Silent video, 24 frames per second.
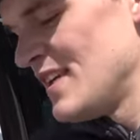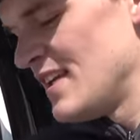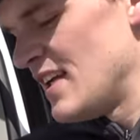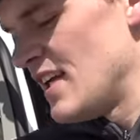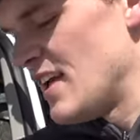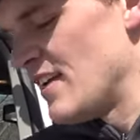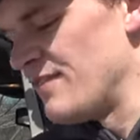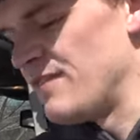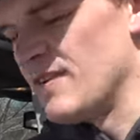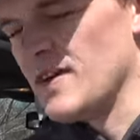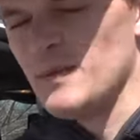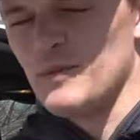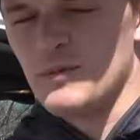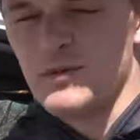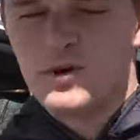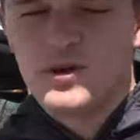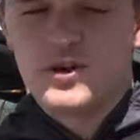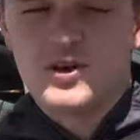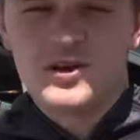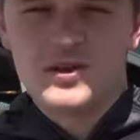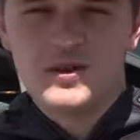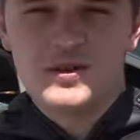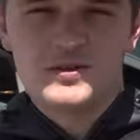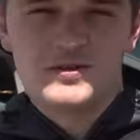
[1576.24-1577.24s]
if I'm
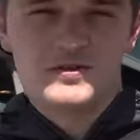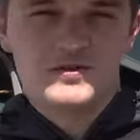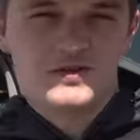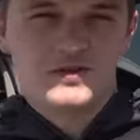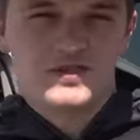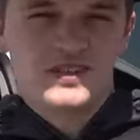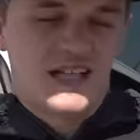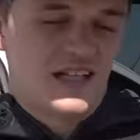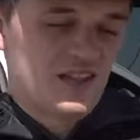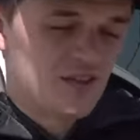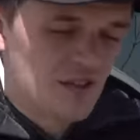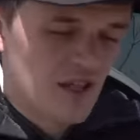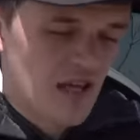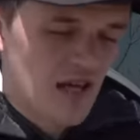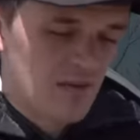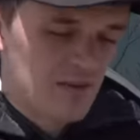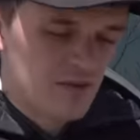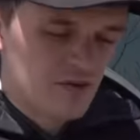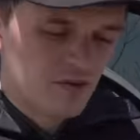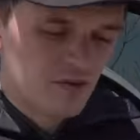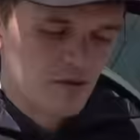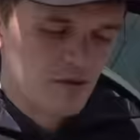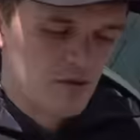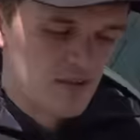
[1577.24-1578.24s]
wrong, that's
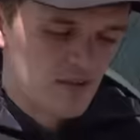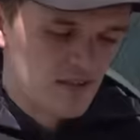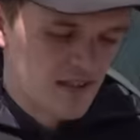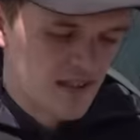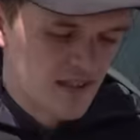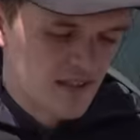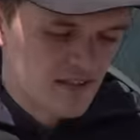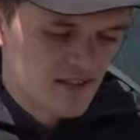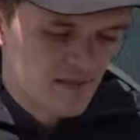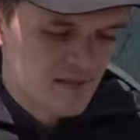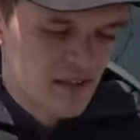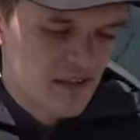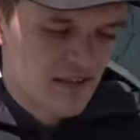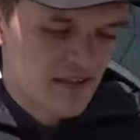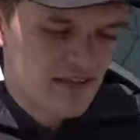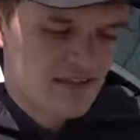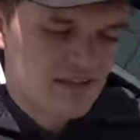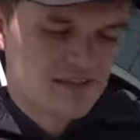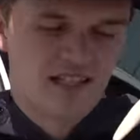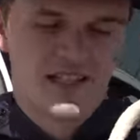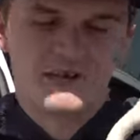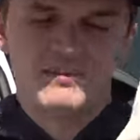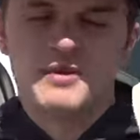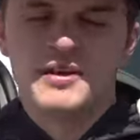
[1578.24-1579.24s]
absolutely nuts. I'm not gonna
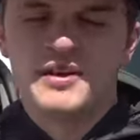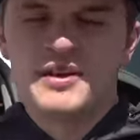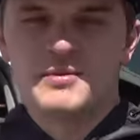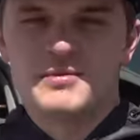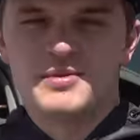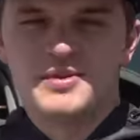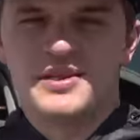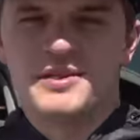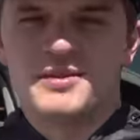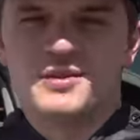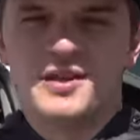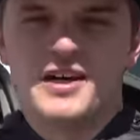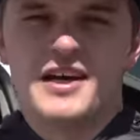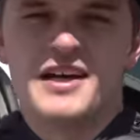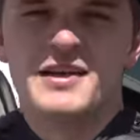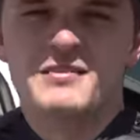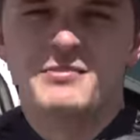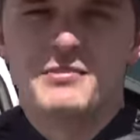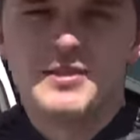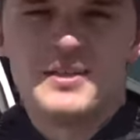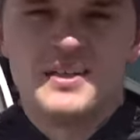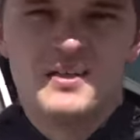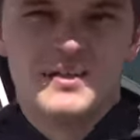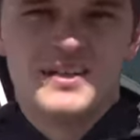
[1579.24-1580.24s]
say I'm 100% right,
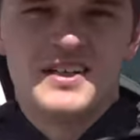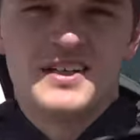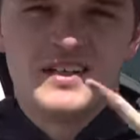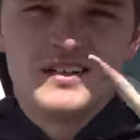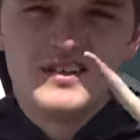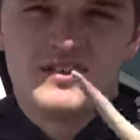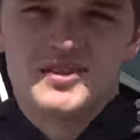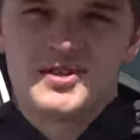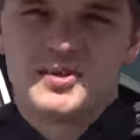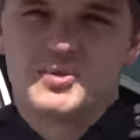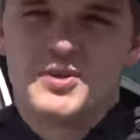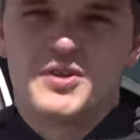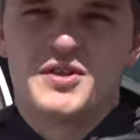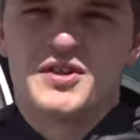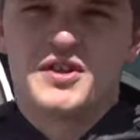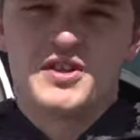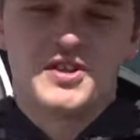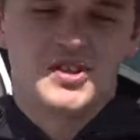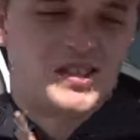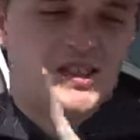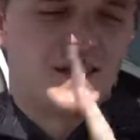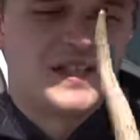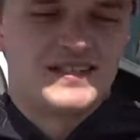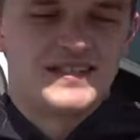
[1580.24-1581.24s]
but there's a really good
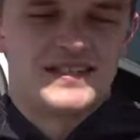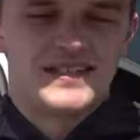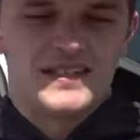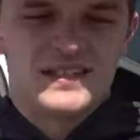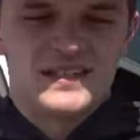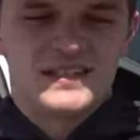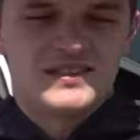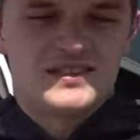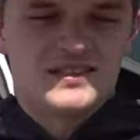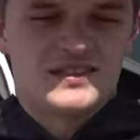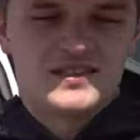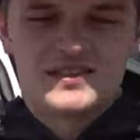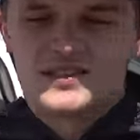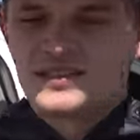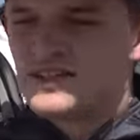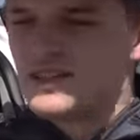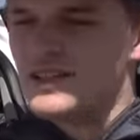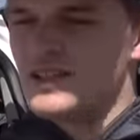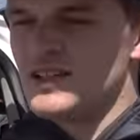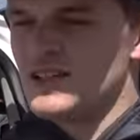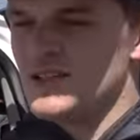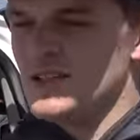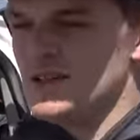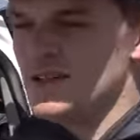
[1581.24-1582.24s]
chance it is.
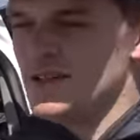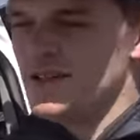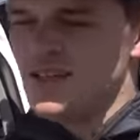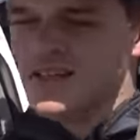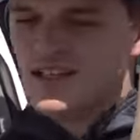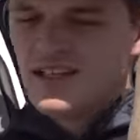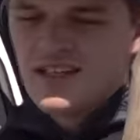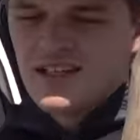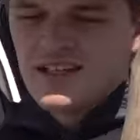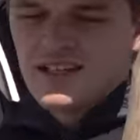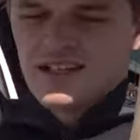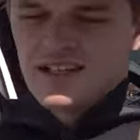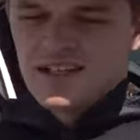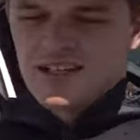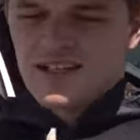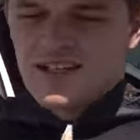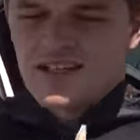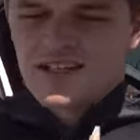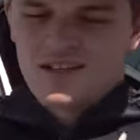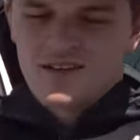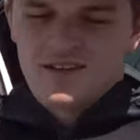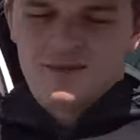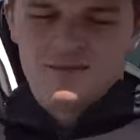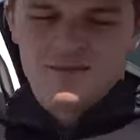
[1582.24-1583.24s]
So
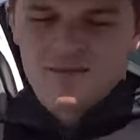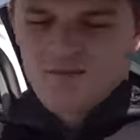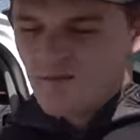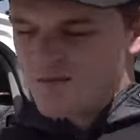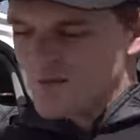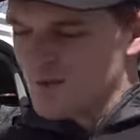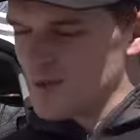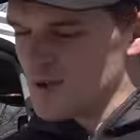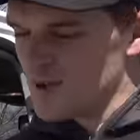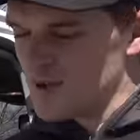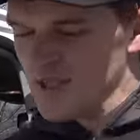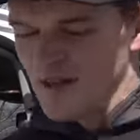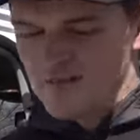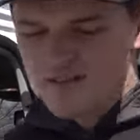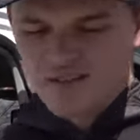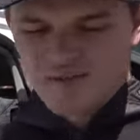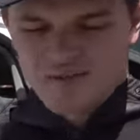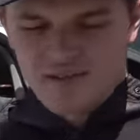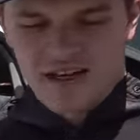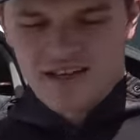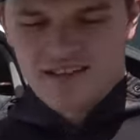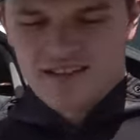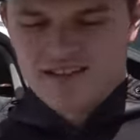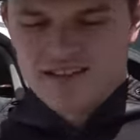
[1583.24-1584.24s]
uh, would love to
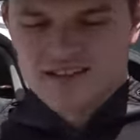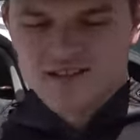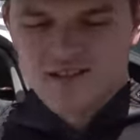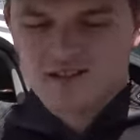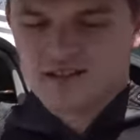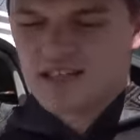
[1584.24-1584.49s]
find his other